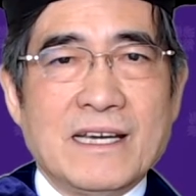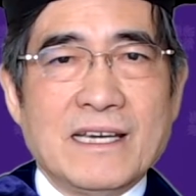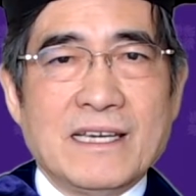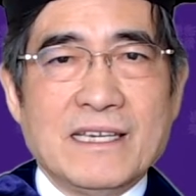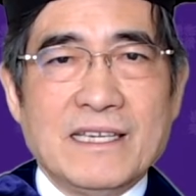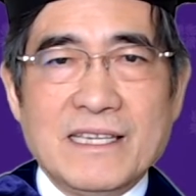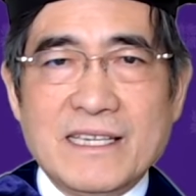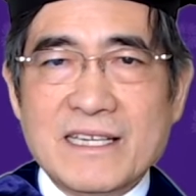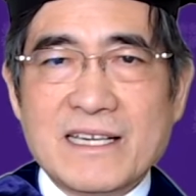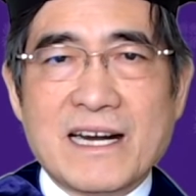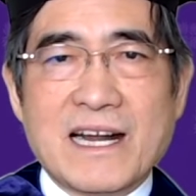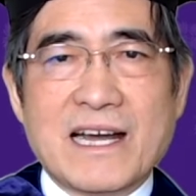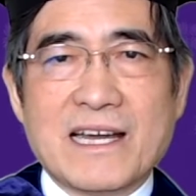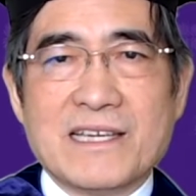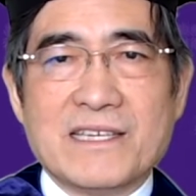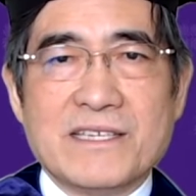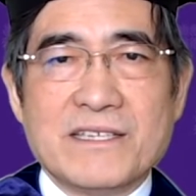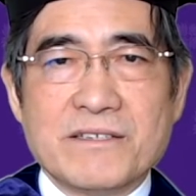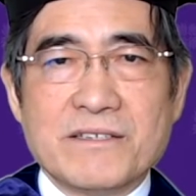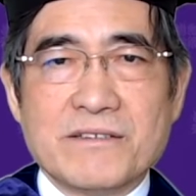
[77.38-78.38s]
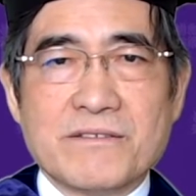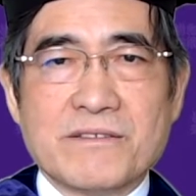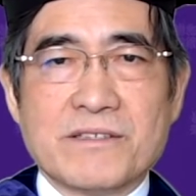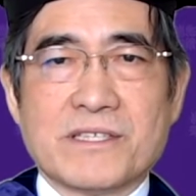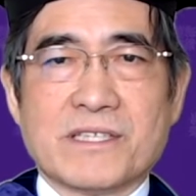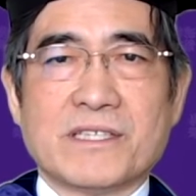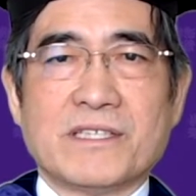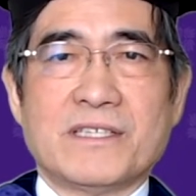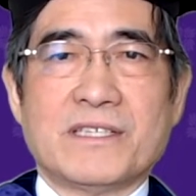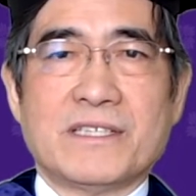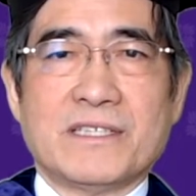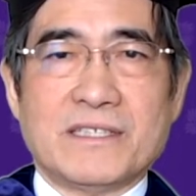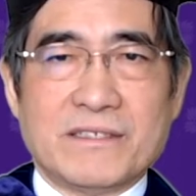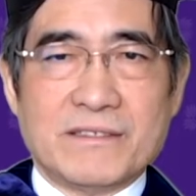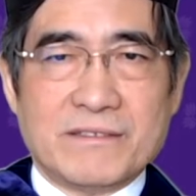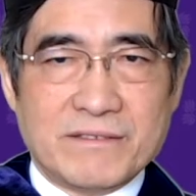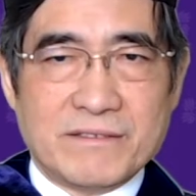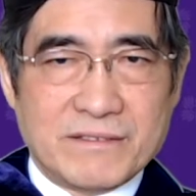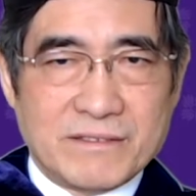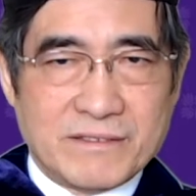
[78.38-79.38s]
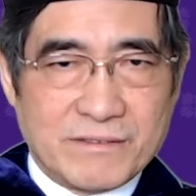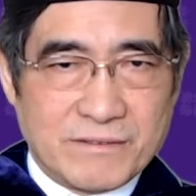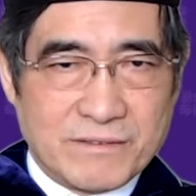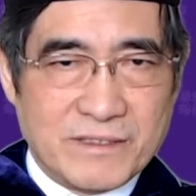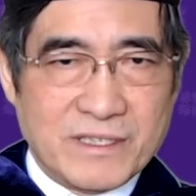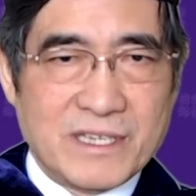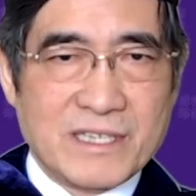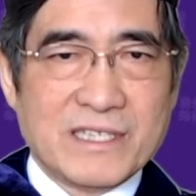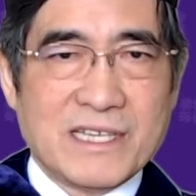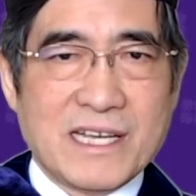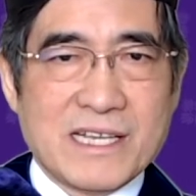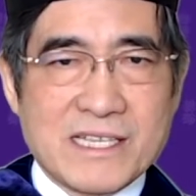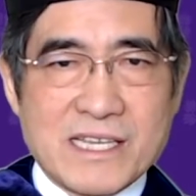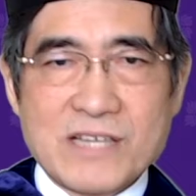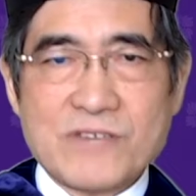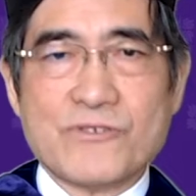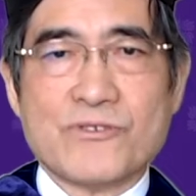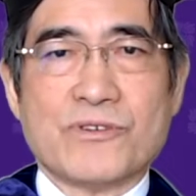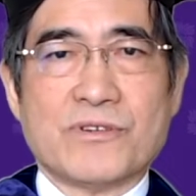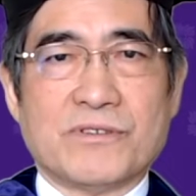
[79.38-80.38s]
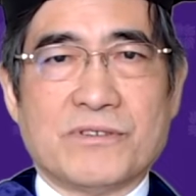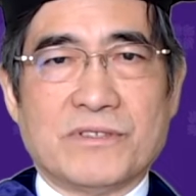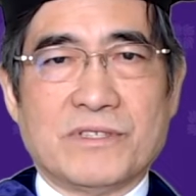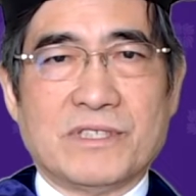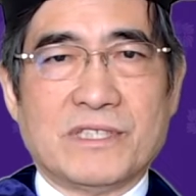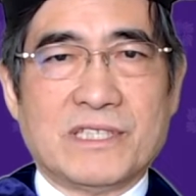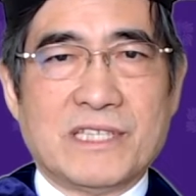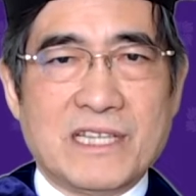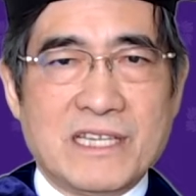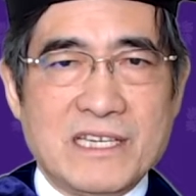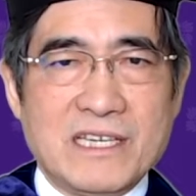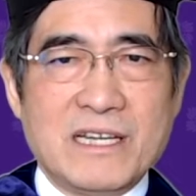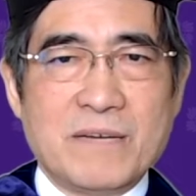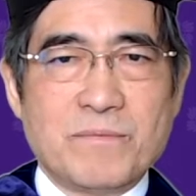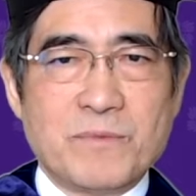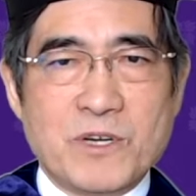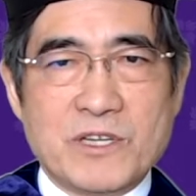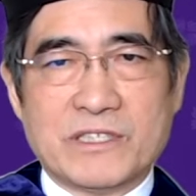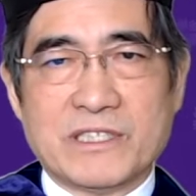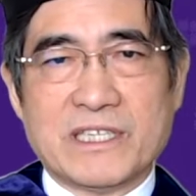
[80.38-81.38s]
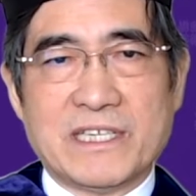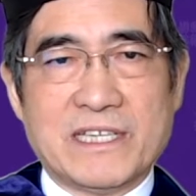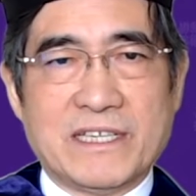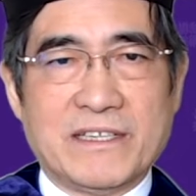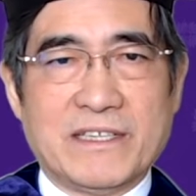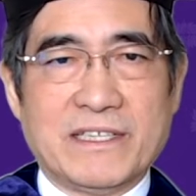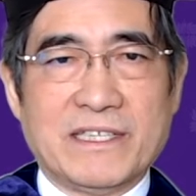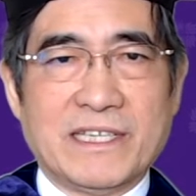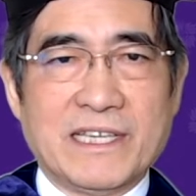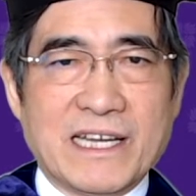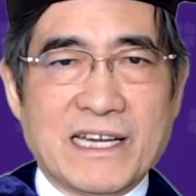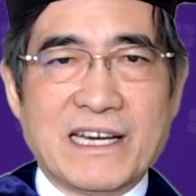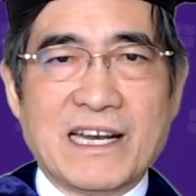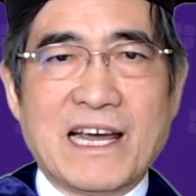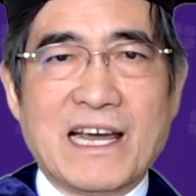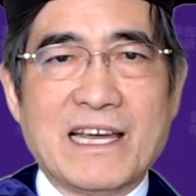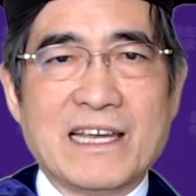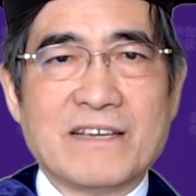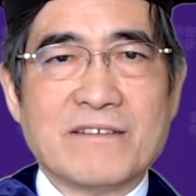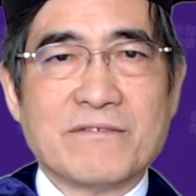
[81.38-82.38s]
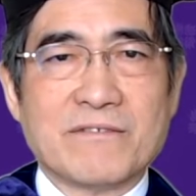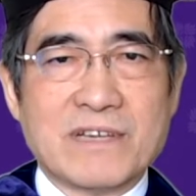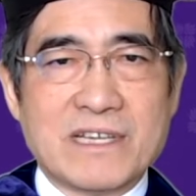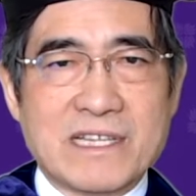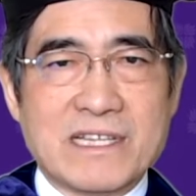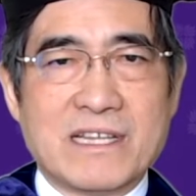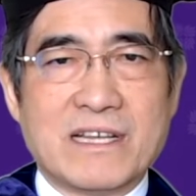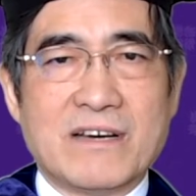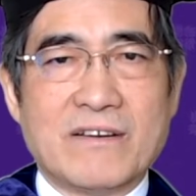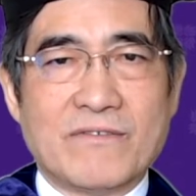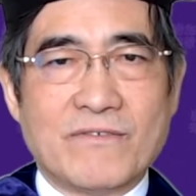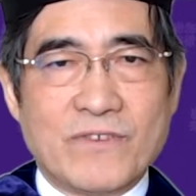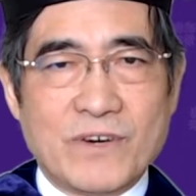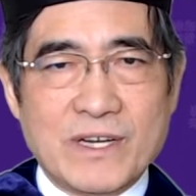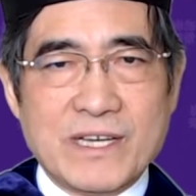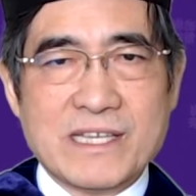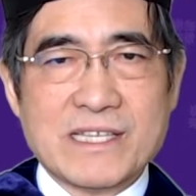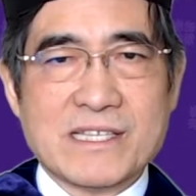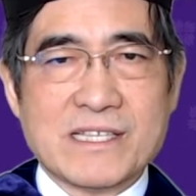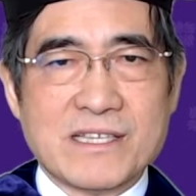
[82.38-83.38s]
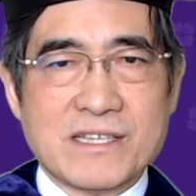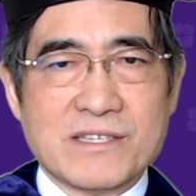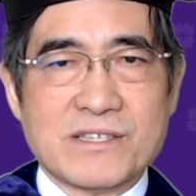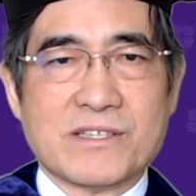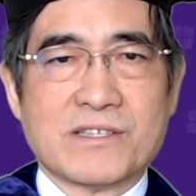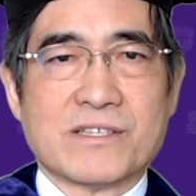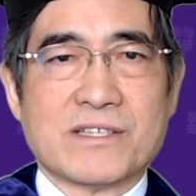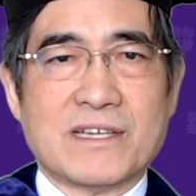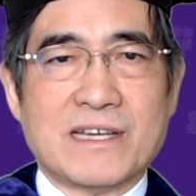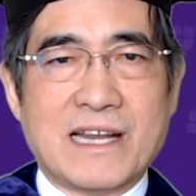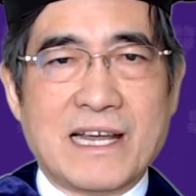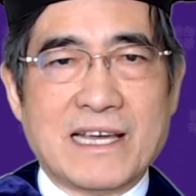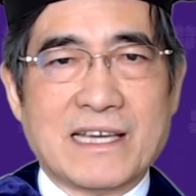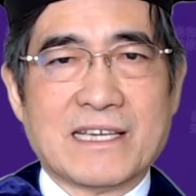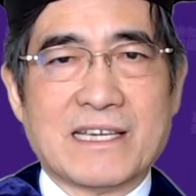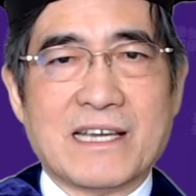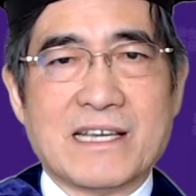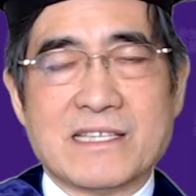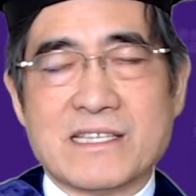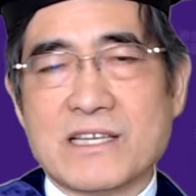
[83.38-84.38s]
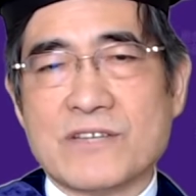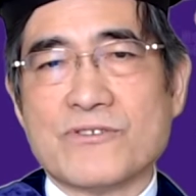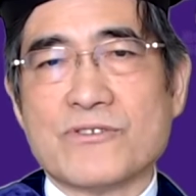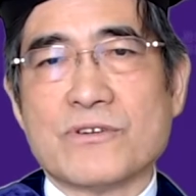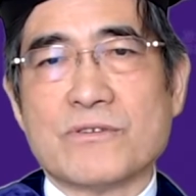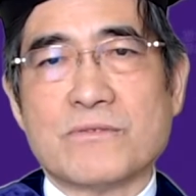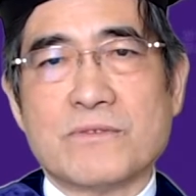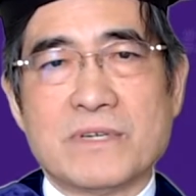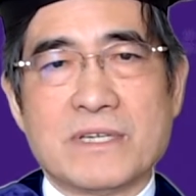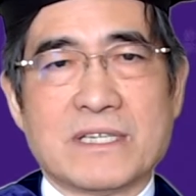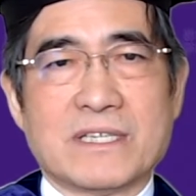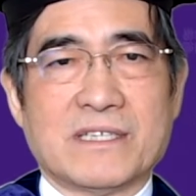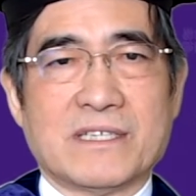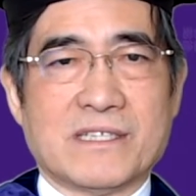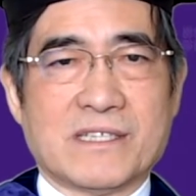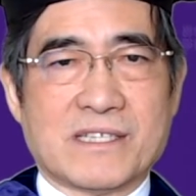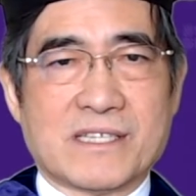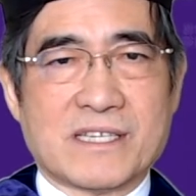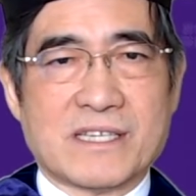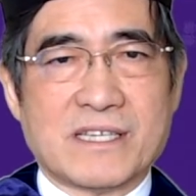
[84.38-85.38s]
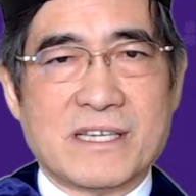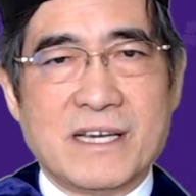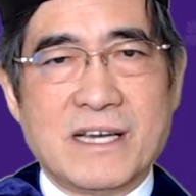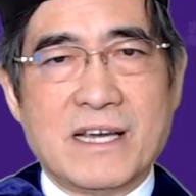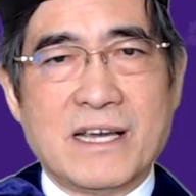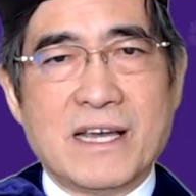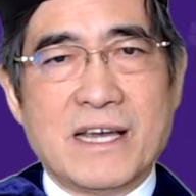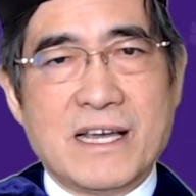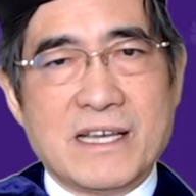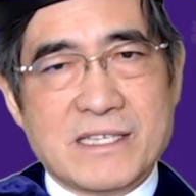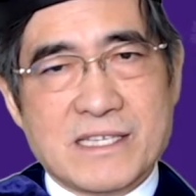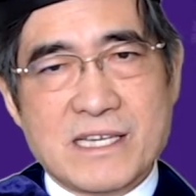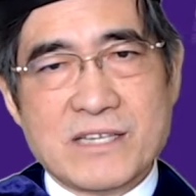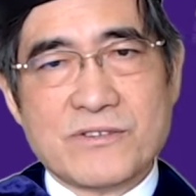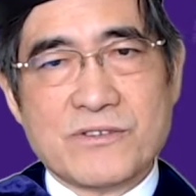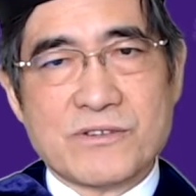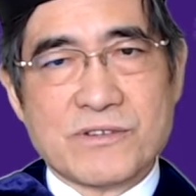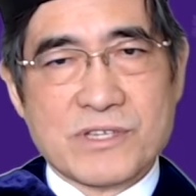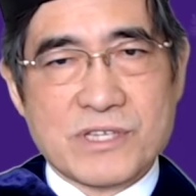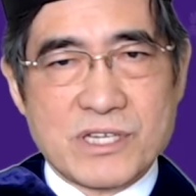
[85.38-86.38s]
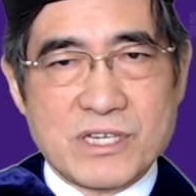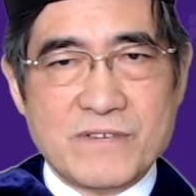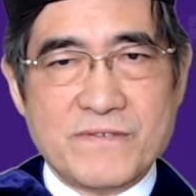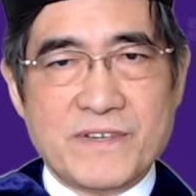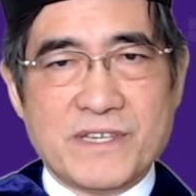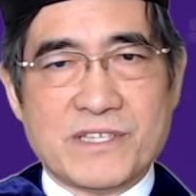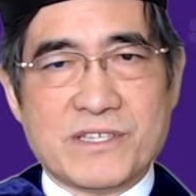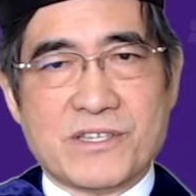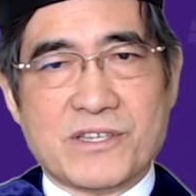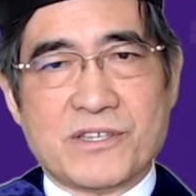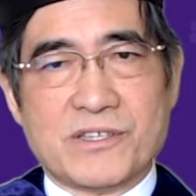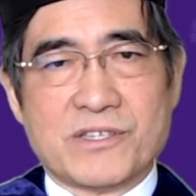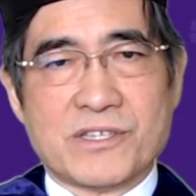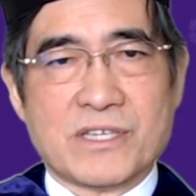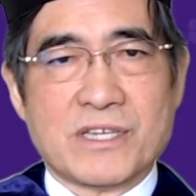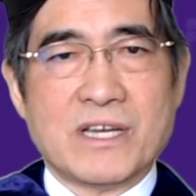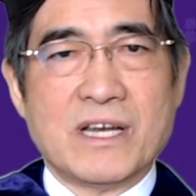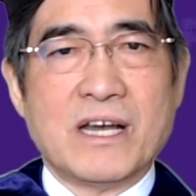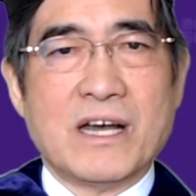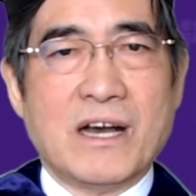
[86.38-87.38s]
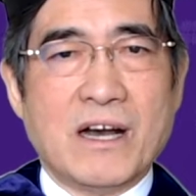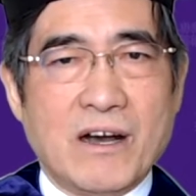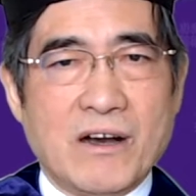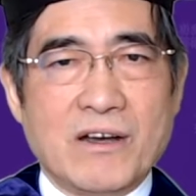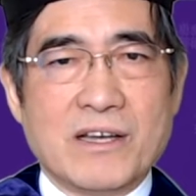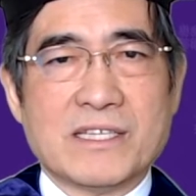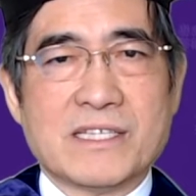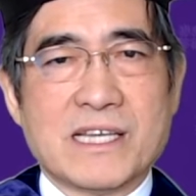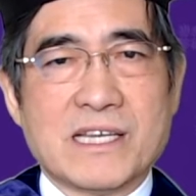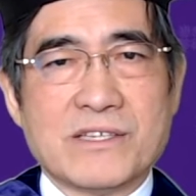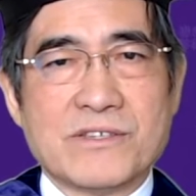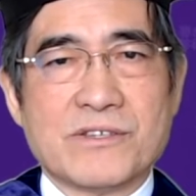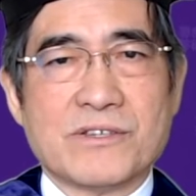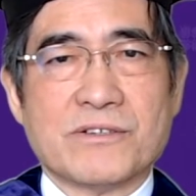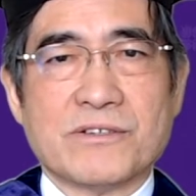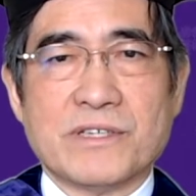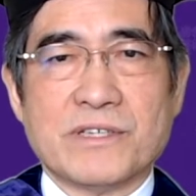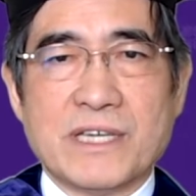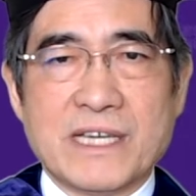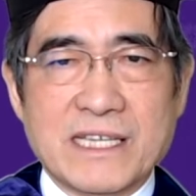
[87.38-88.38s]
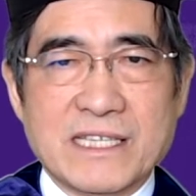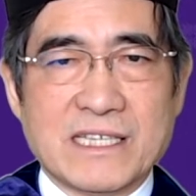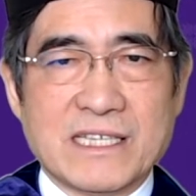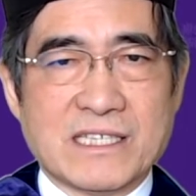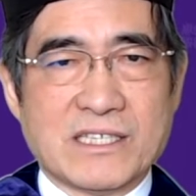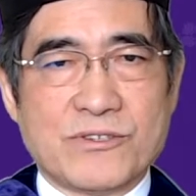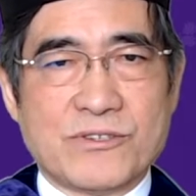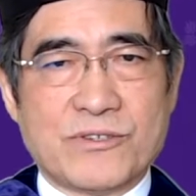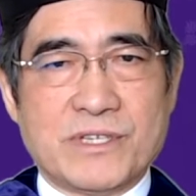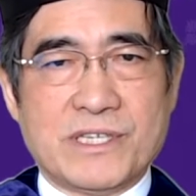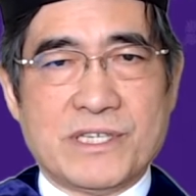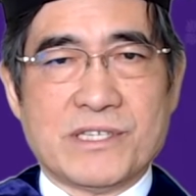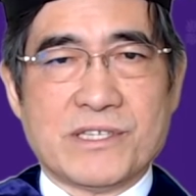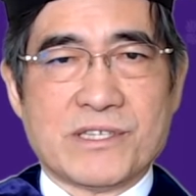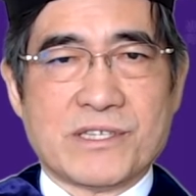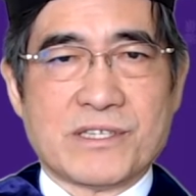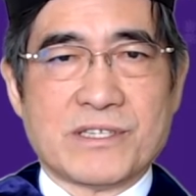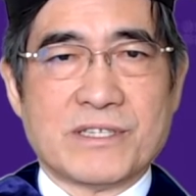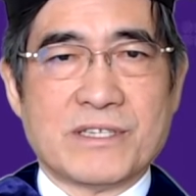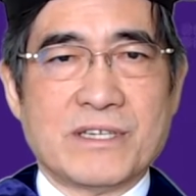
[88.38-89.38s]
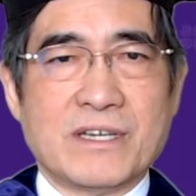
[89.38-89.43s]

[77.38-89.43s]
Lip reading: Here I use the word essential deliberately in line with phrases like essential workers, essential services, or essential industries,